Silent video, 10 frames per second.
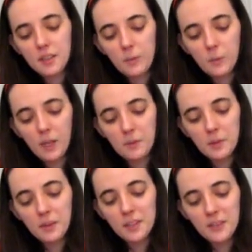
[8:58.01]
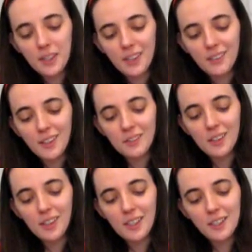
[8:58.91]
when I'm doing this video,
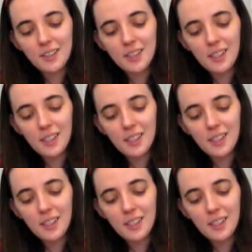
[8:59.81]
nevertheless.